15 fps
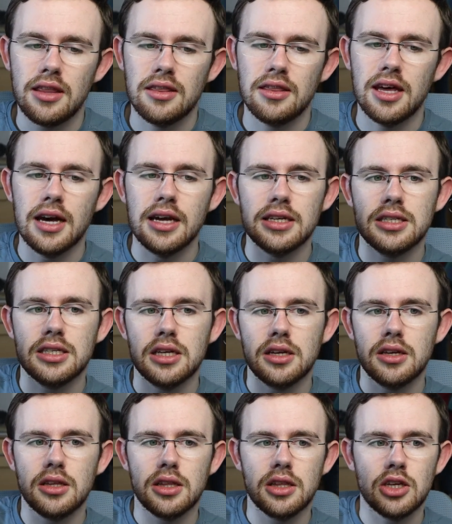that
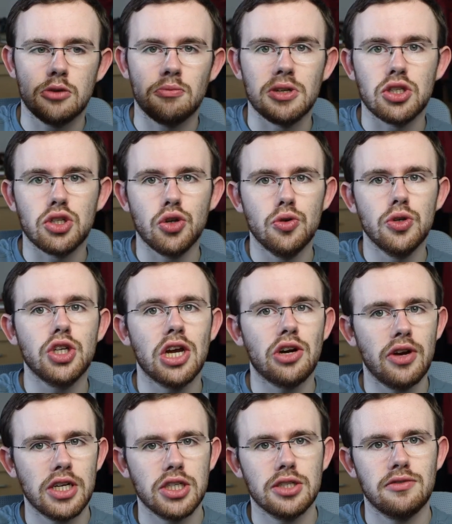there had been two
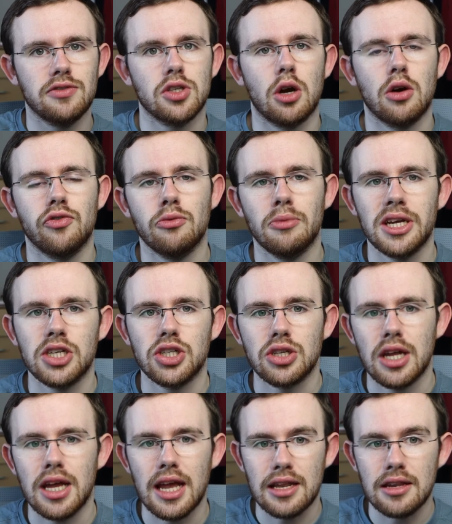generations of star
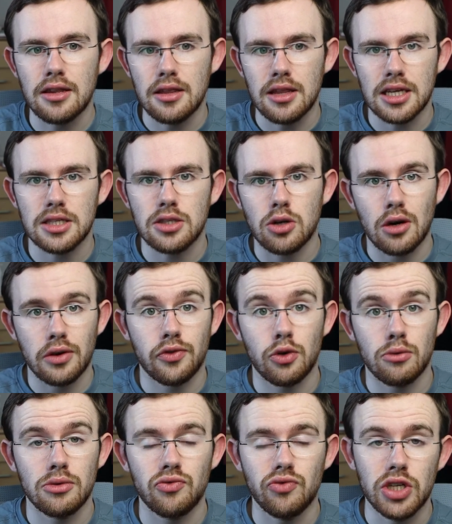formation in this
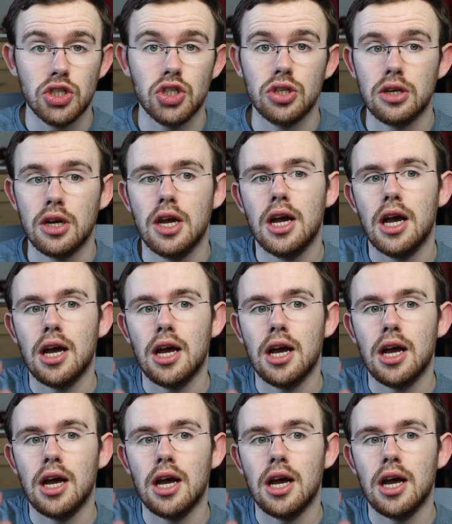star-forming region,